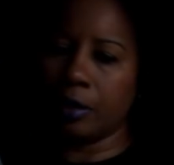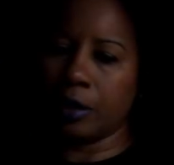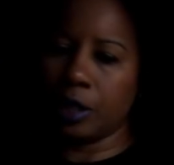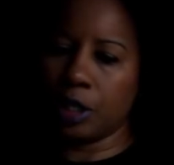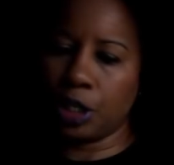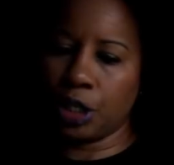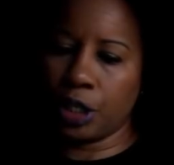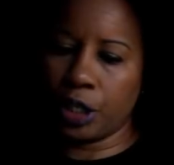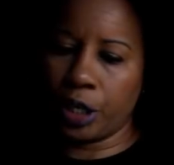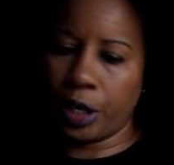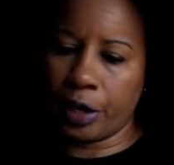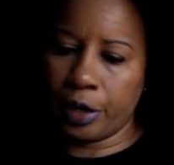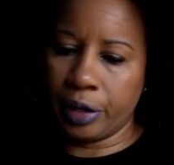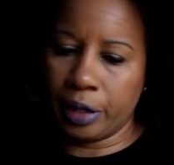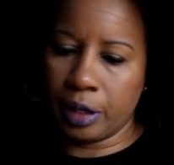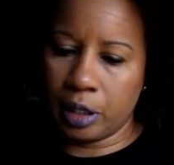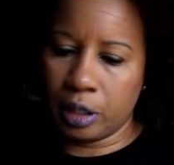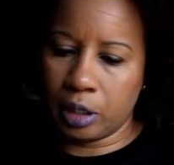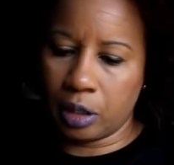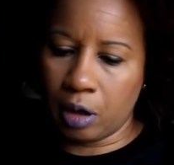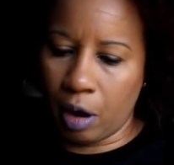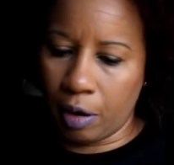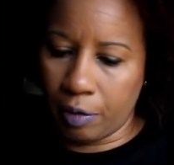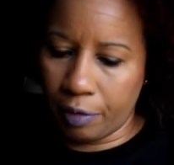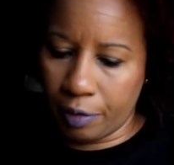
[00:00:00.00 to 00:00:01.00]
the
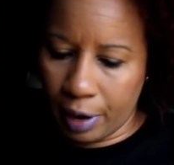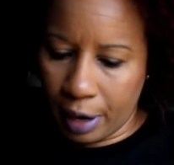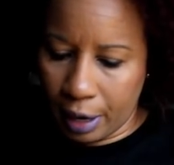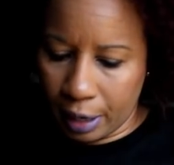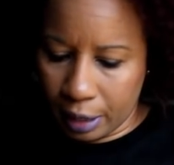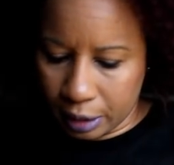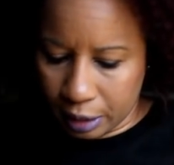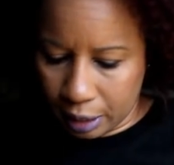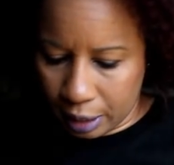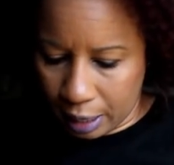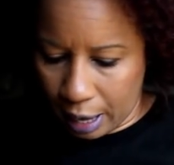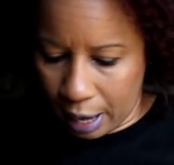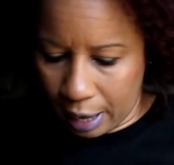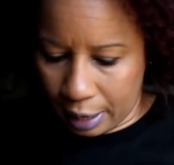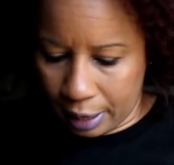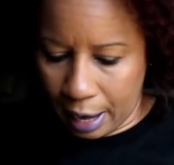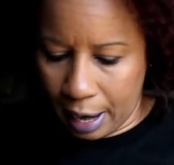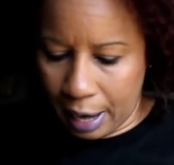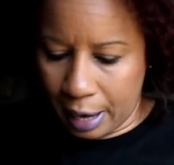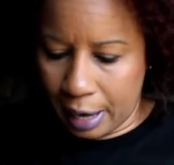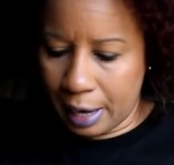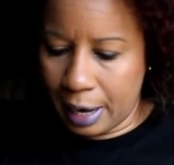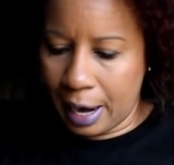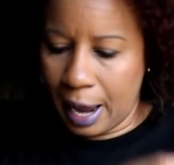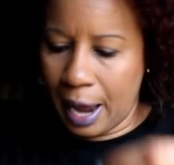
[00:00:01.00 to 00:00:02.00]
sheerness of it and
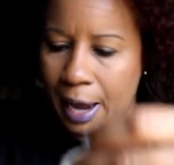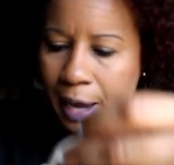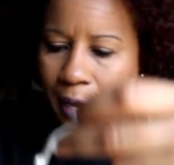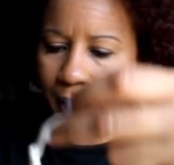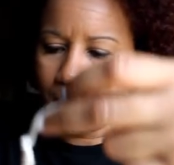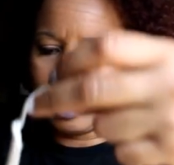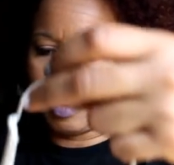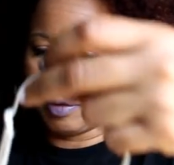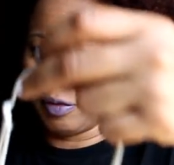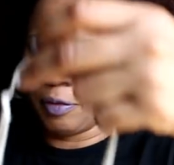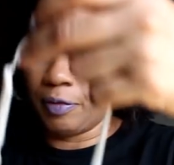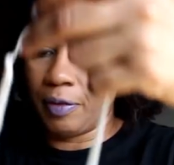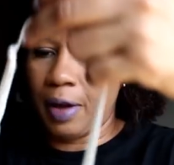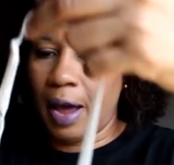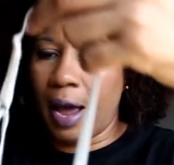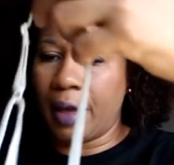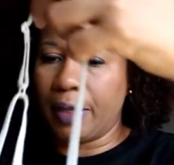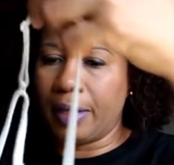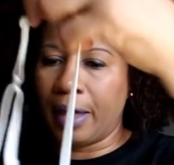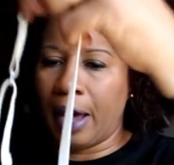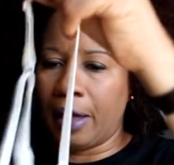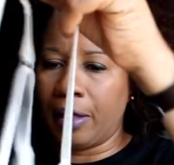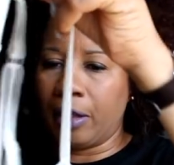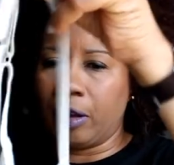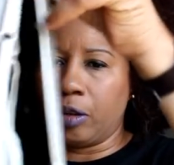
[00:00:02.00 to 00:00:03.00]
I like the
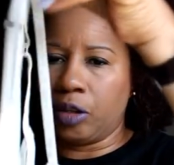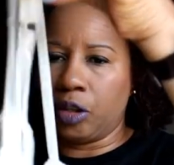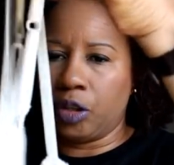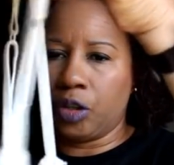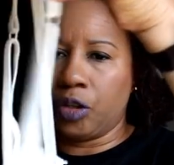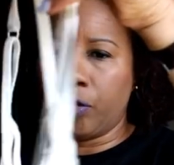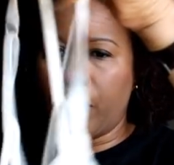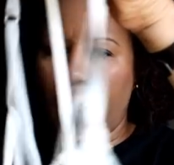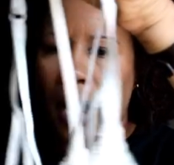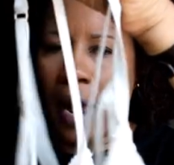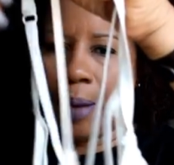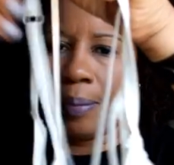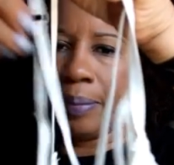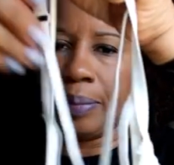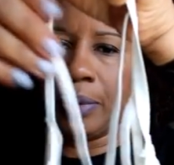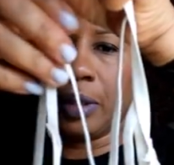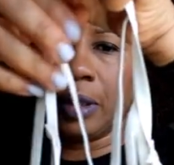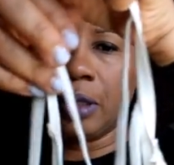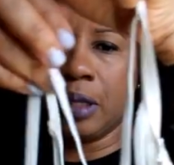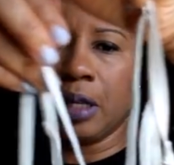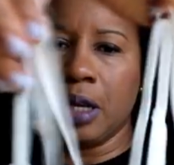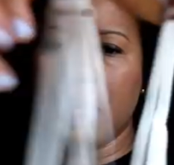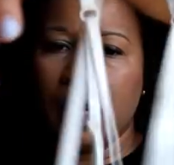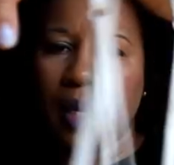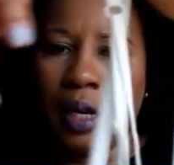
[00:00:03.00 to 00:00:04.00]
fact that the
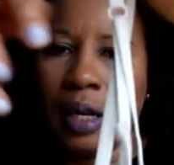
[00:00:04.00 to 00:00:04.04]
straps